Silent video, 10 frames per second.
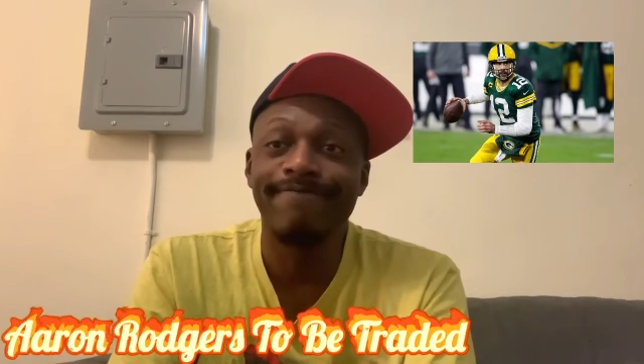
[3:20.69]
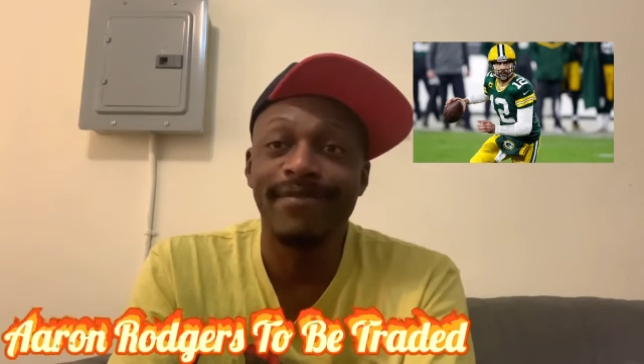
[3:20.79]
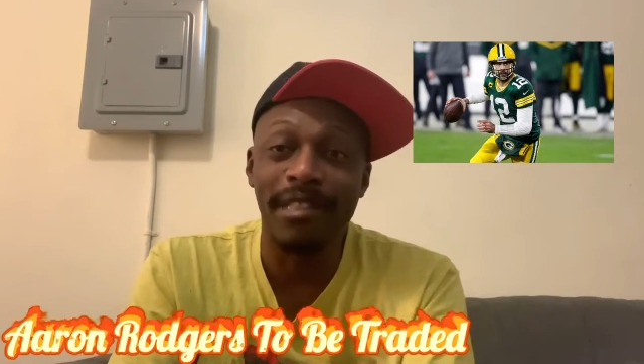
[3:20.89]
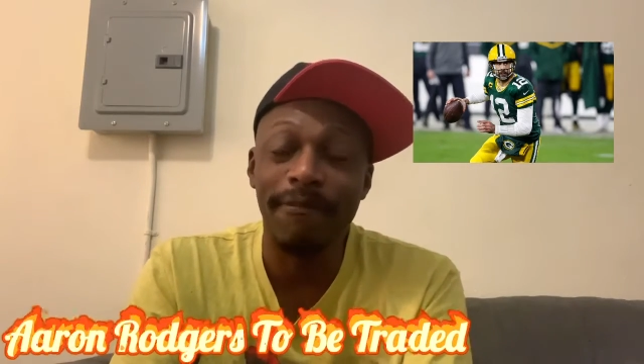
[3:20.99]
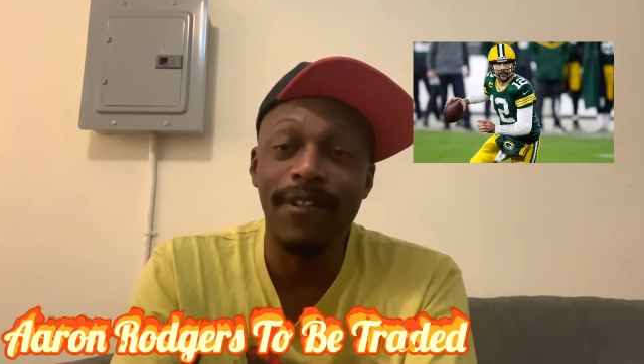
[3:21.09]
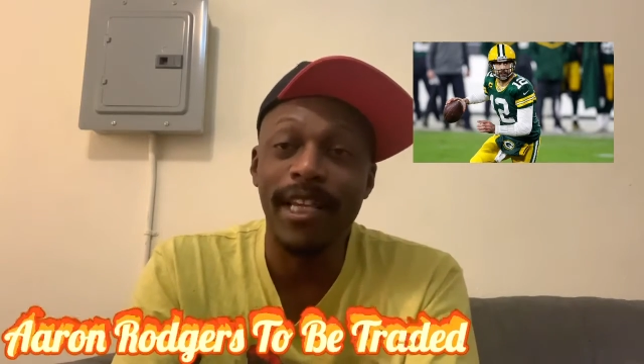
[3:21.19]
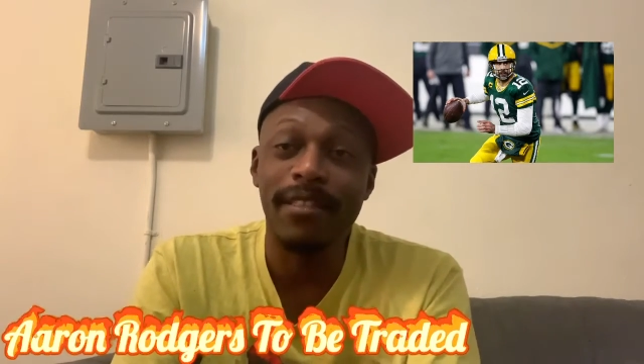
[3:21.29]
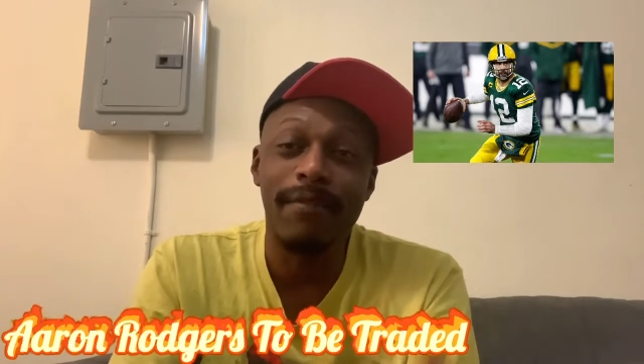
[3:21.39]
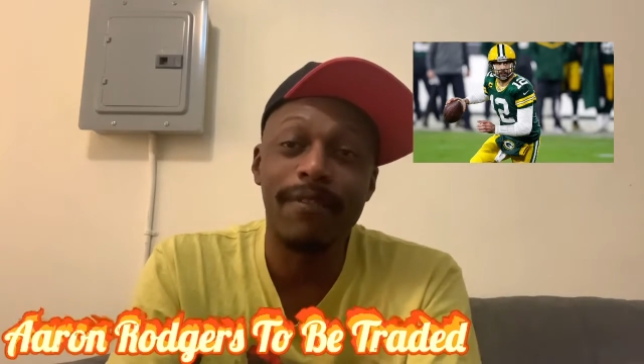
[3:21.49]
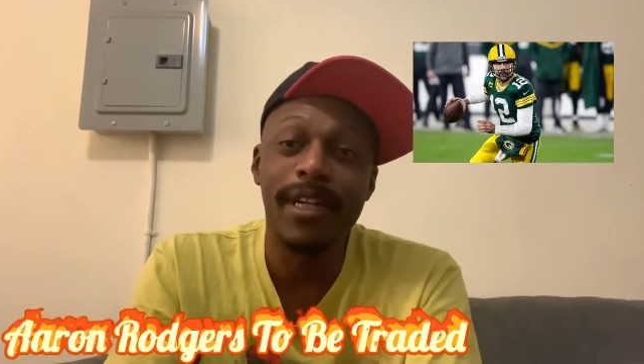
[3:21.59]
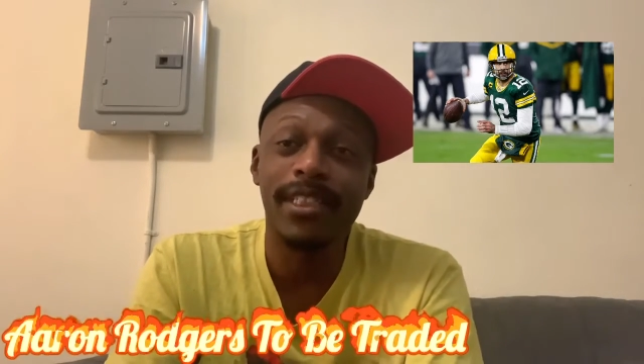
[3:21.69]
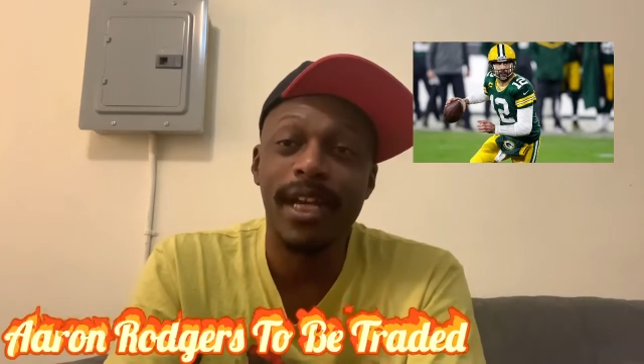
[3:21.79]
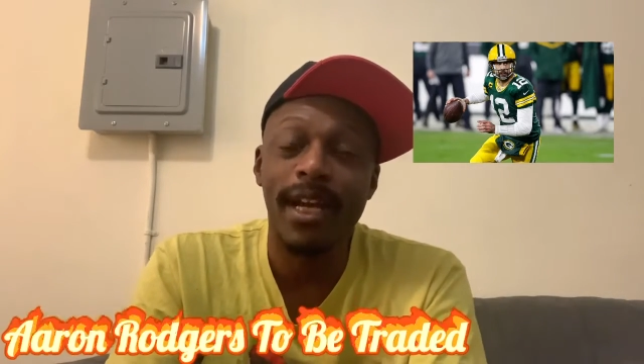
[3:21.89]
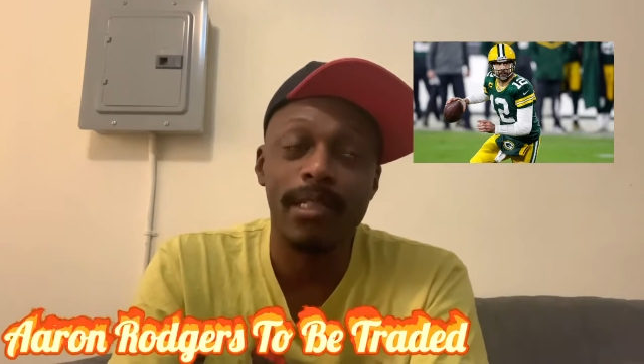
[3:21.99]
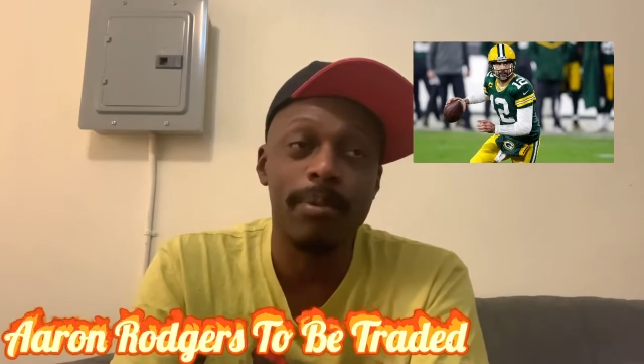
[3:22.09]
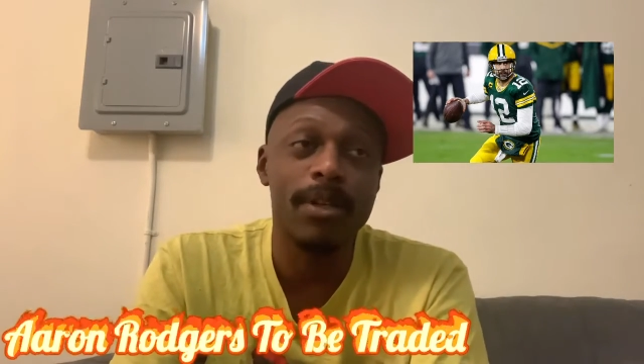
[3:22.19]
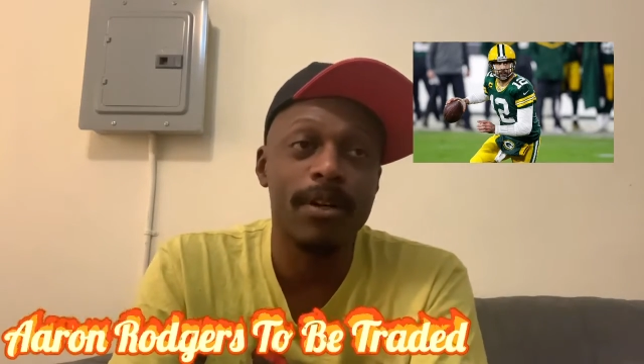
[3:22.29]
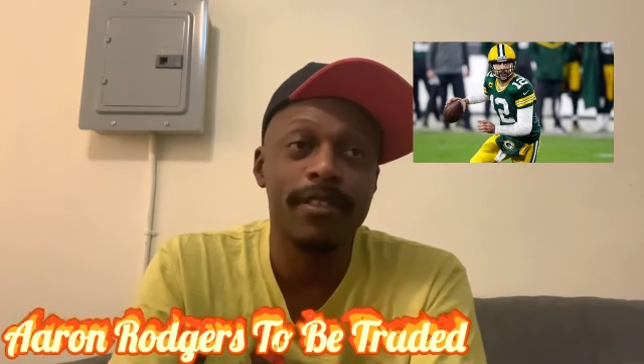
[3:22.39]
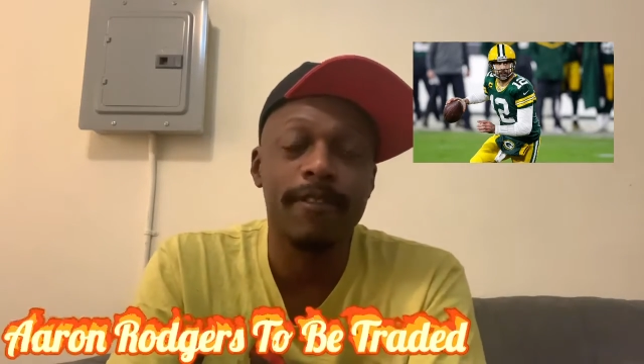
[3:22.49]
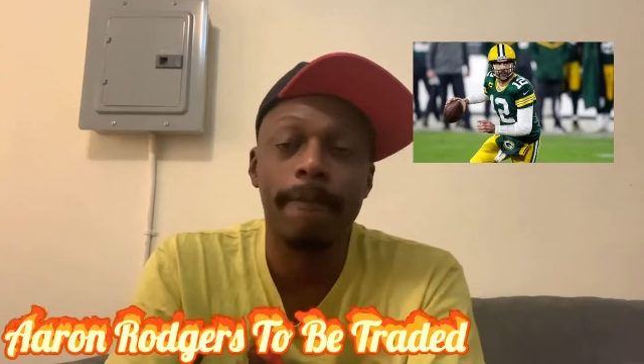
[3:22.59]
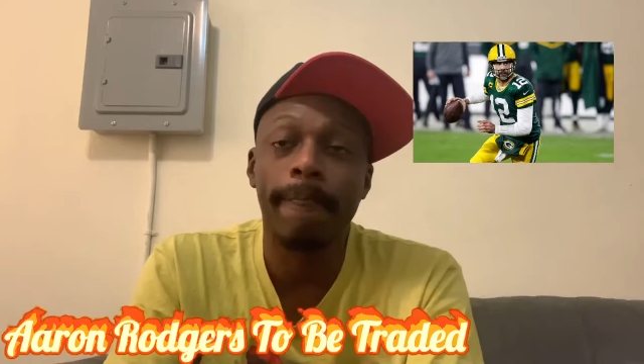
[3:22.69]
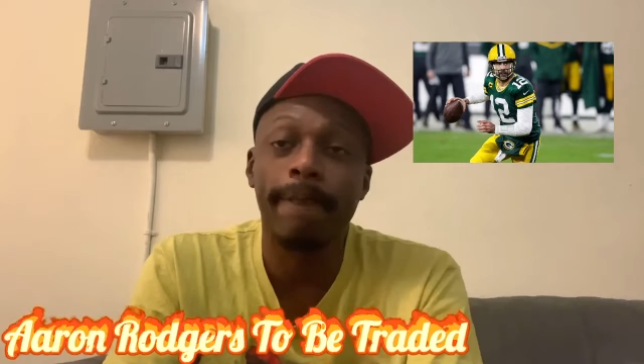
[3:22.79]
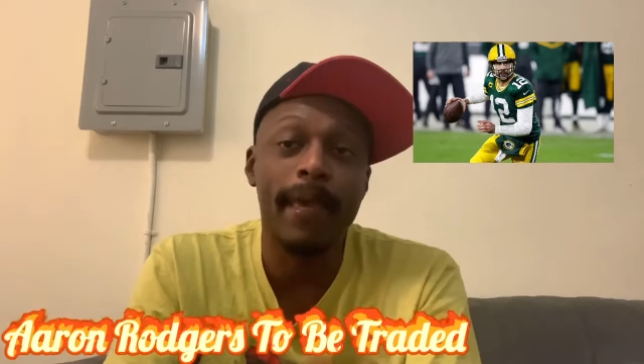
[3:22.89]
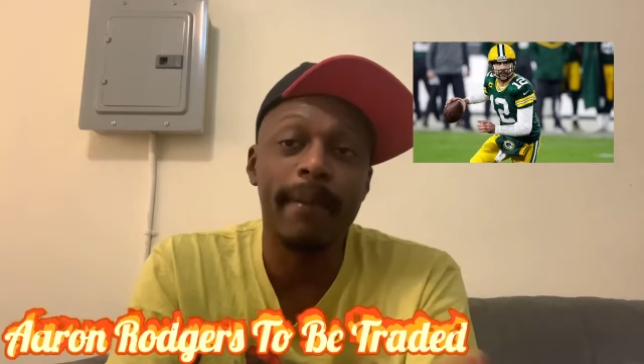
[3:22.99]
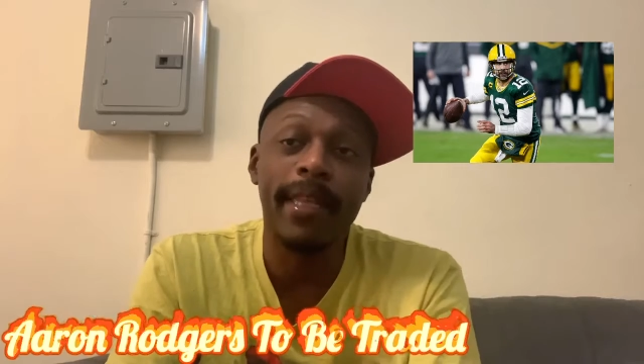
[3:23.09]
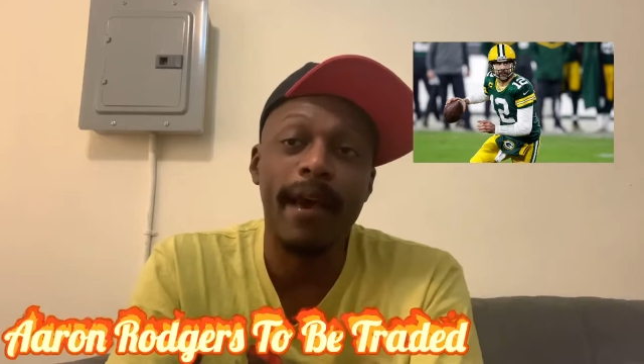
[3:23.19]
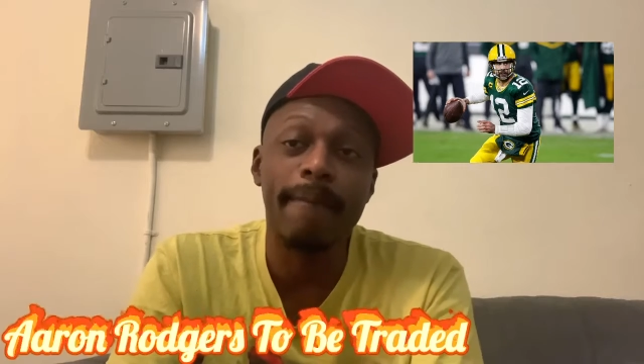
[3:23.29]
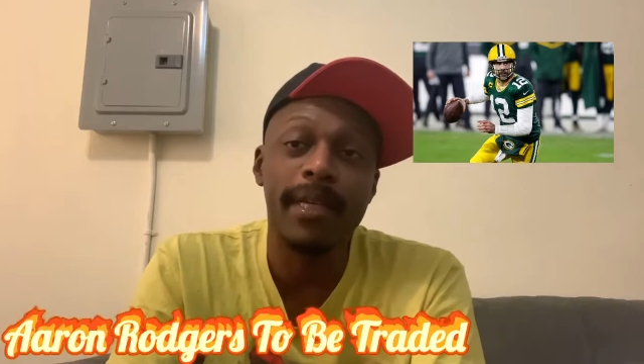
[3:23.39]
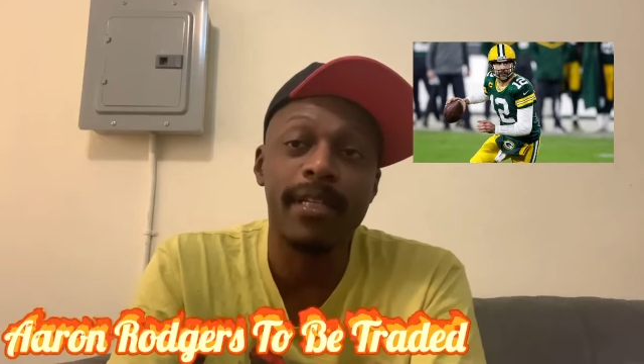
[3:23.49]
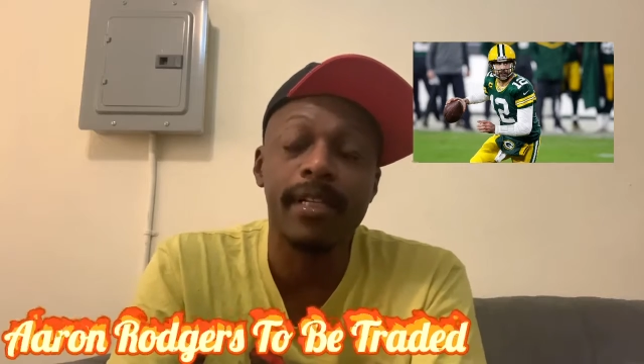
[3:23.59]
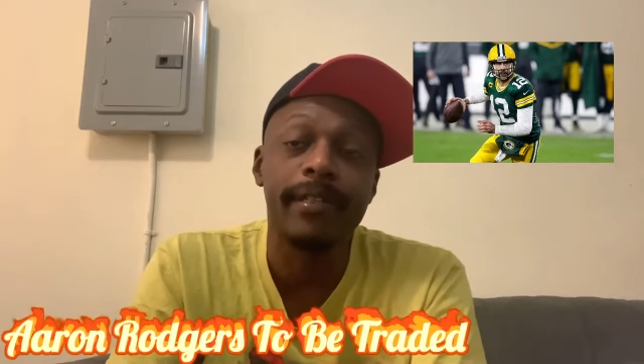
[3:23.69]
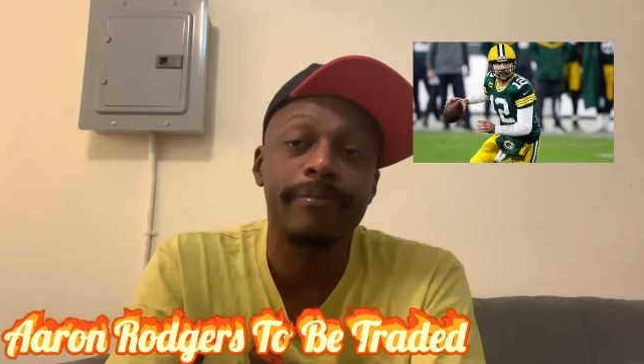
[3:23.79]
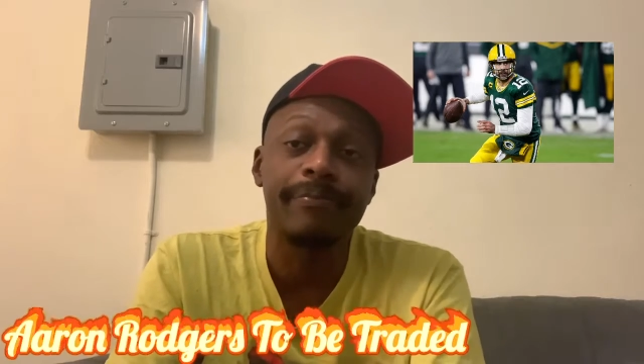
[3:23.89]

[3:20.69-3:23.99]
deflate your franchise because they may not be good